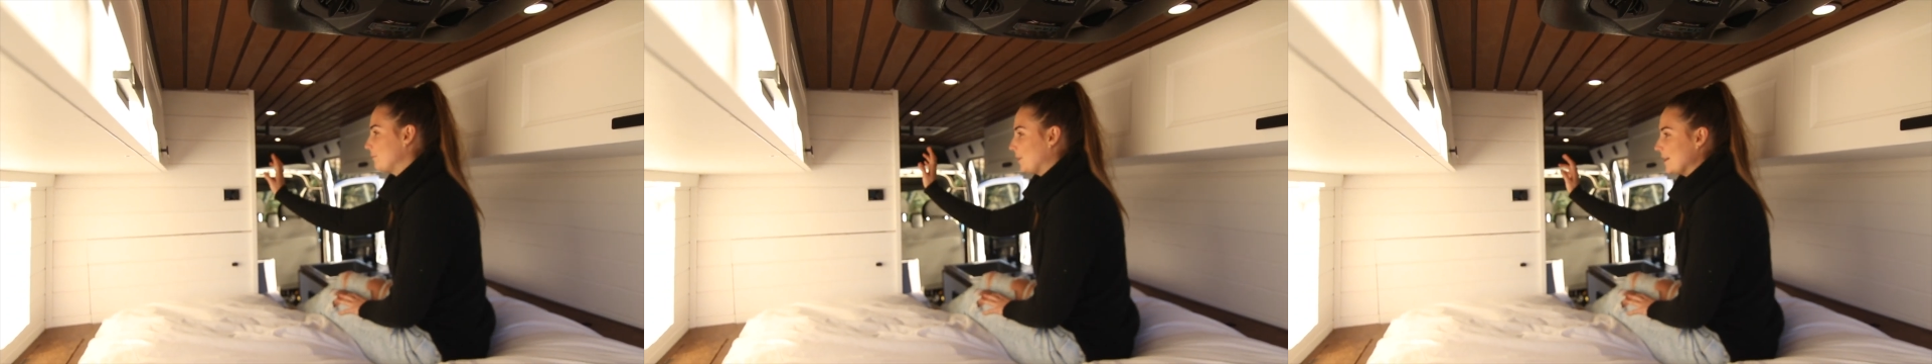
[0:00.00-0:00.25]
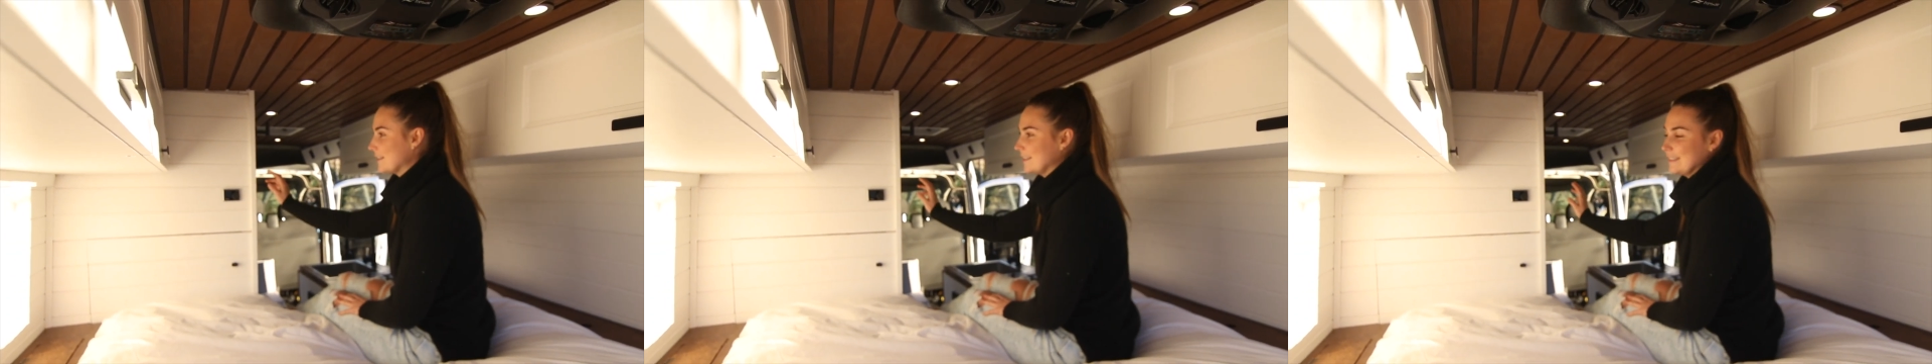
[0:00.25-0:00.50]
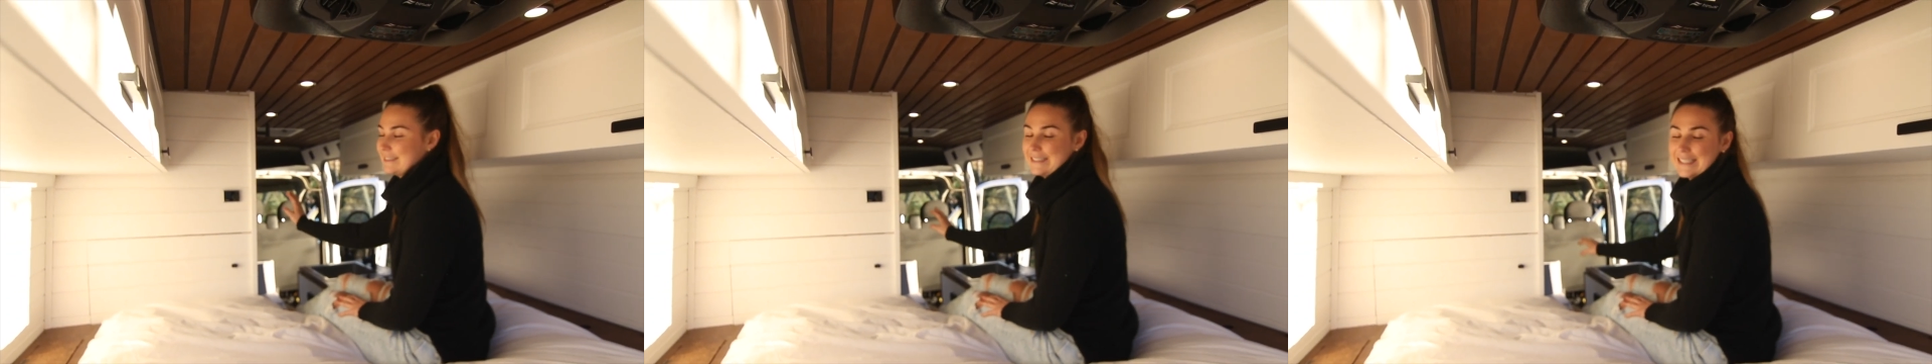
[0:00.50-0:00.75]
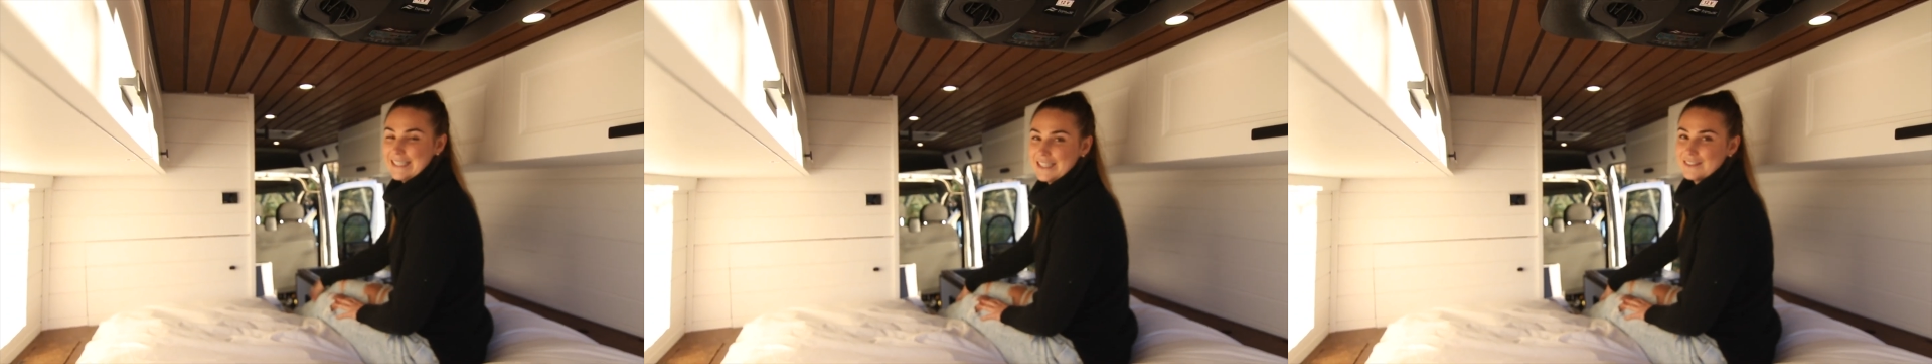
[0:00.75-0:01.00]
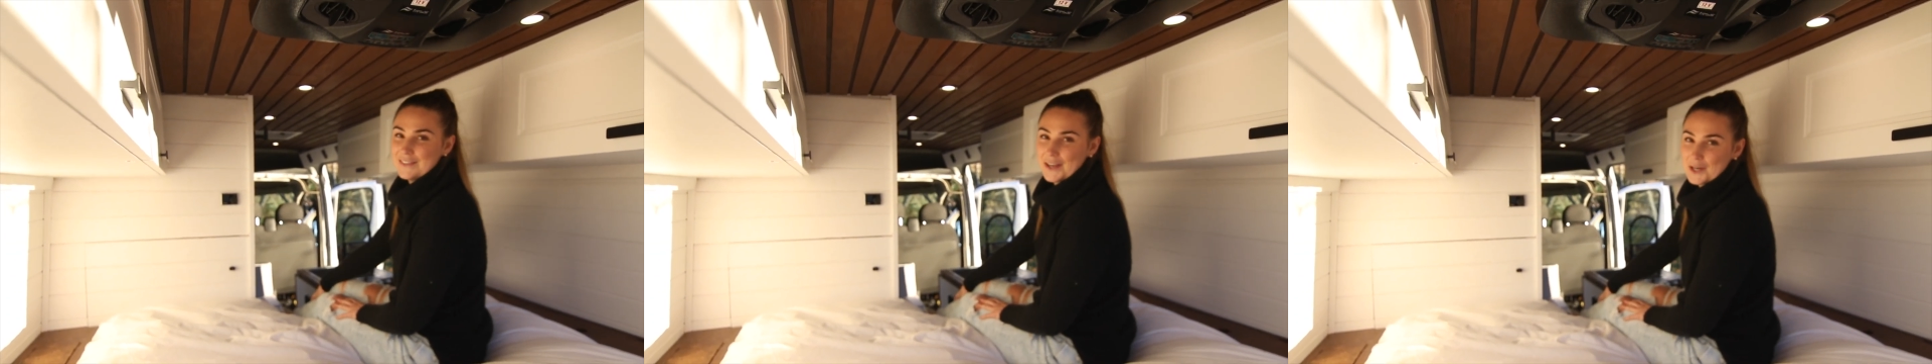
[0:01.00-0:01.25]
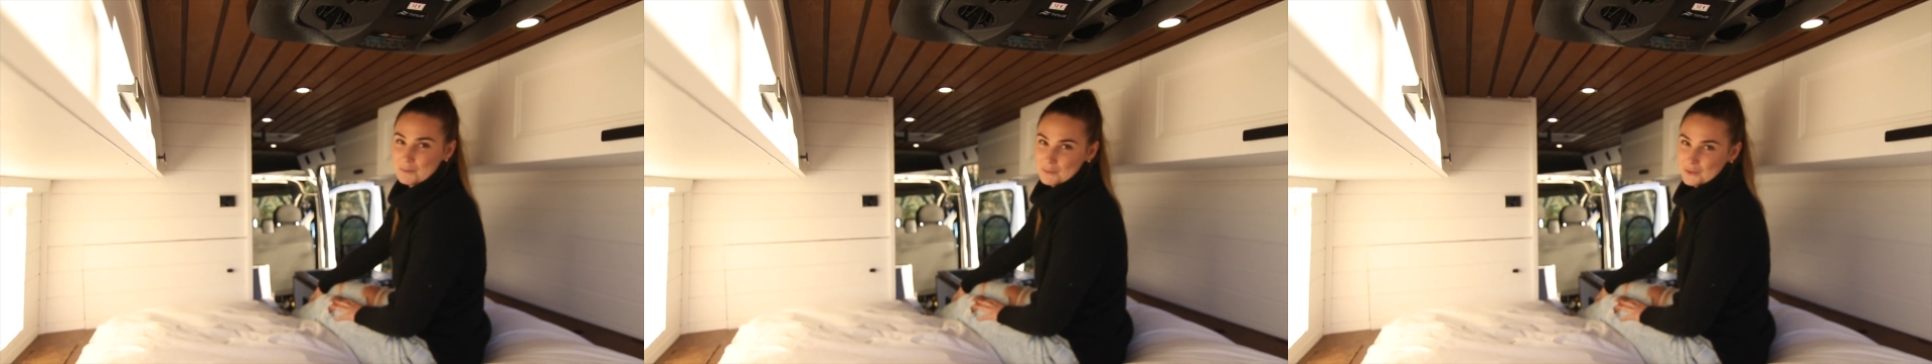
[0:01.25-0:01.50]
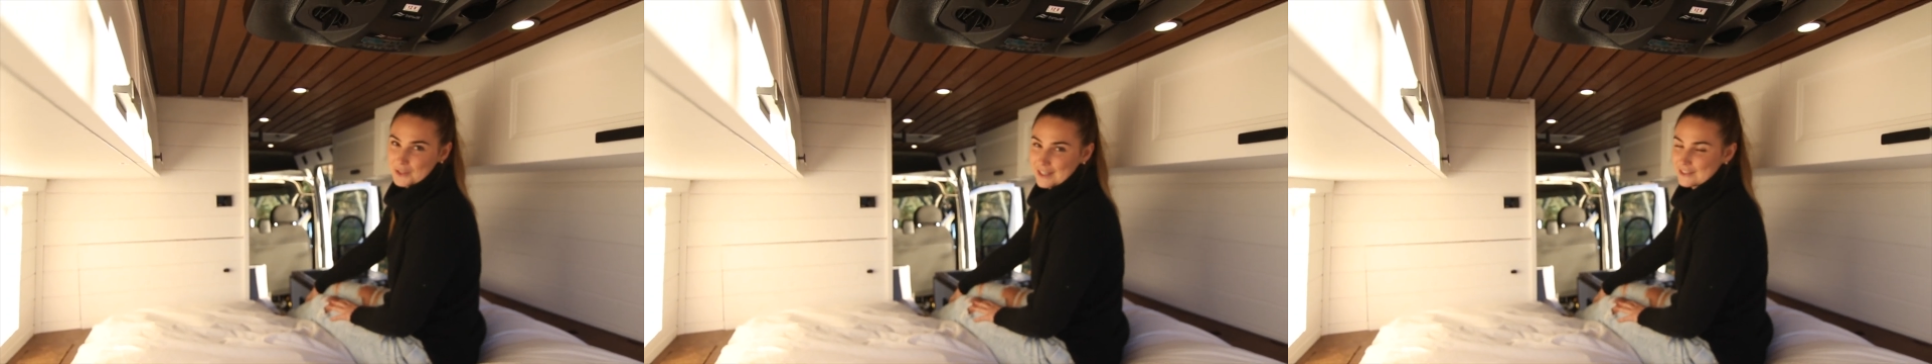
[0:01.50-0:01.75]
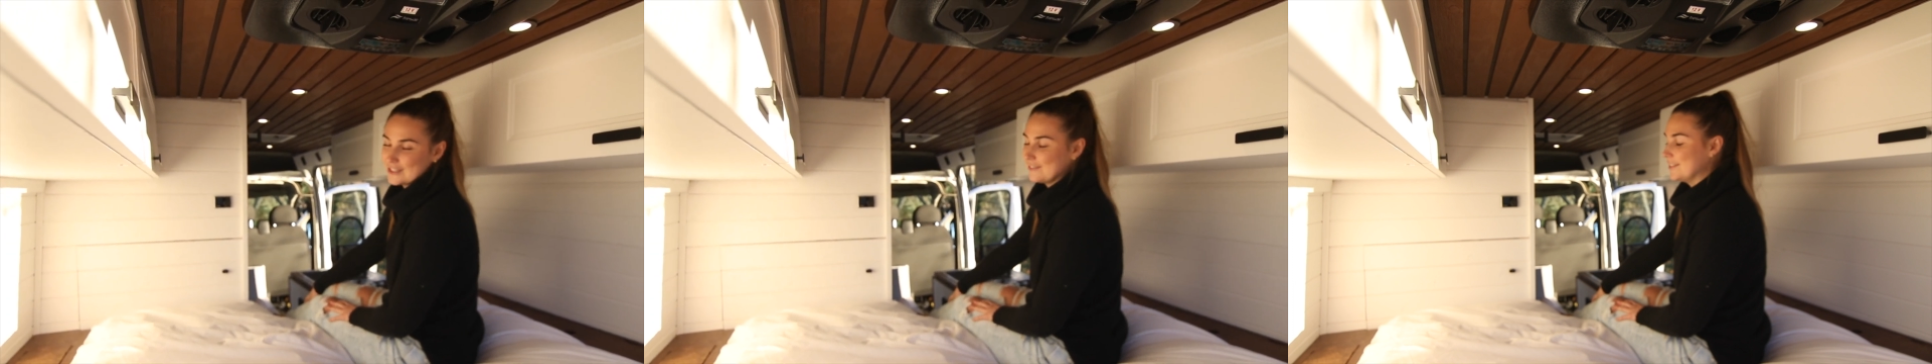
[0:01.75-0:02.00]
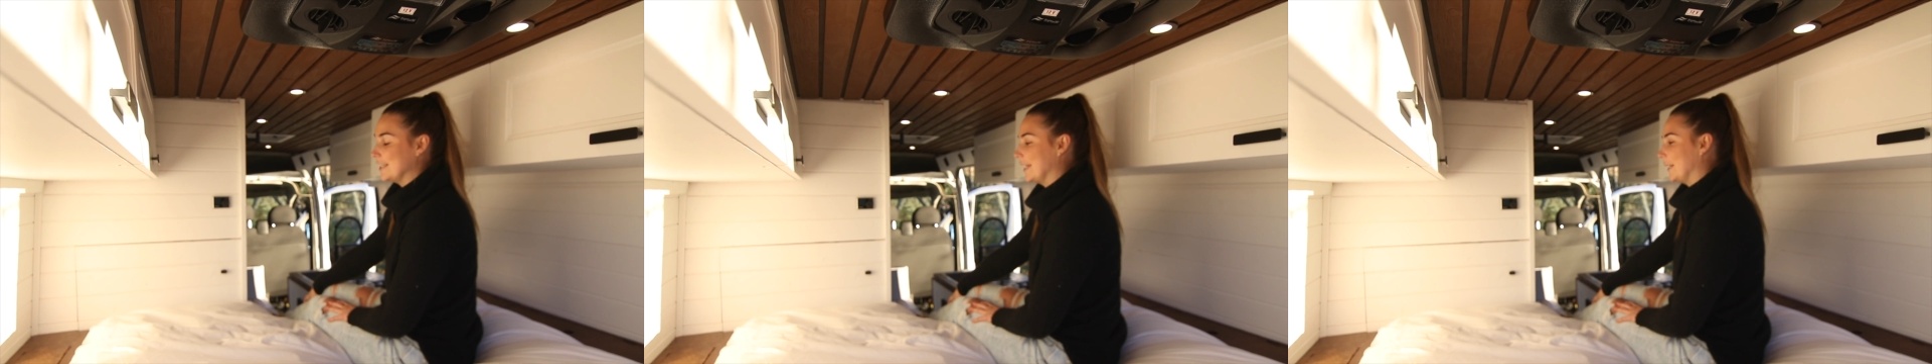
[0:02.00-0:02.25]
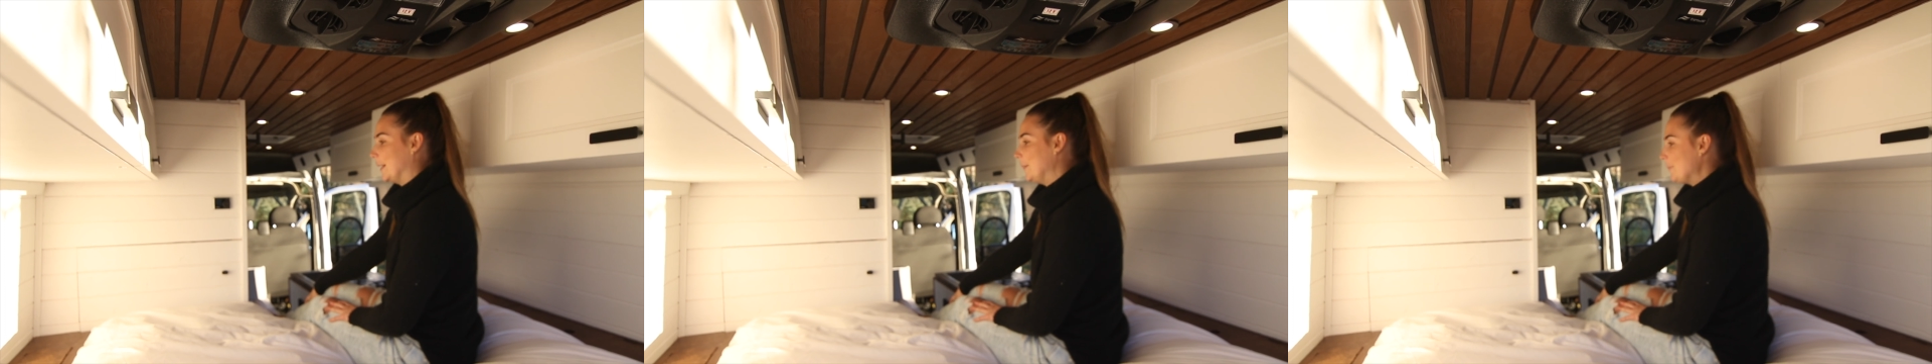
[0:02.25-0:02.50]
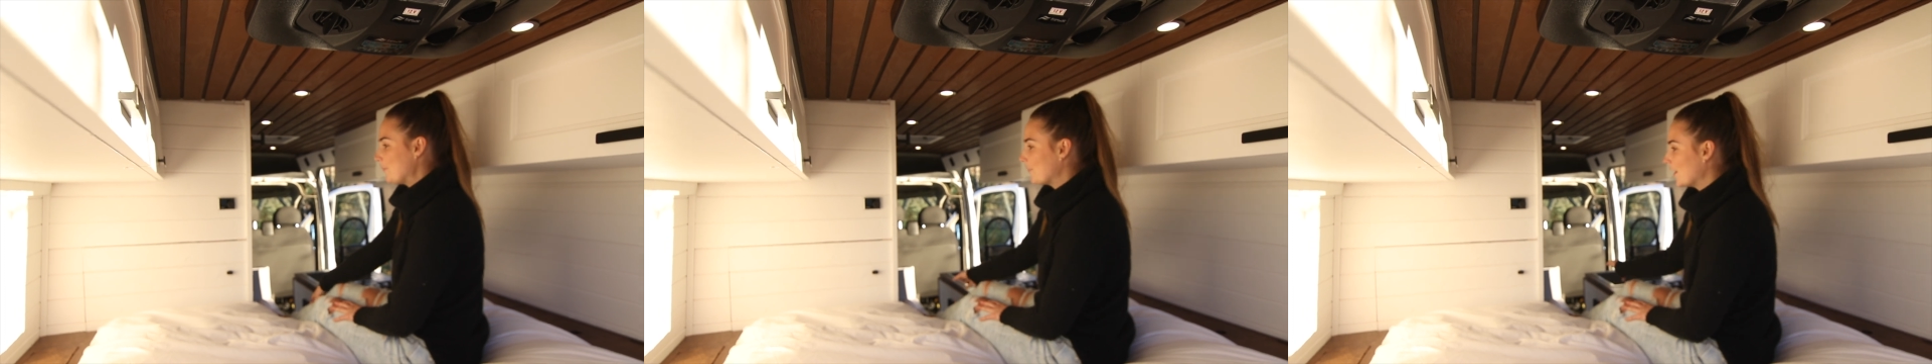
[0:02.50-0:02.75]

press it, and heat the van up before you actually have to get up.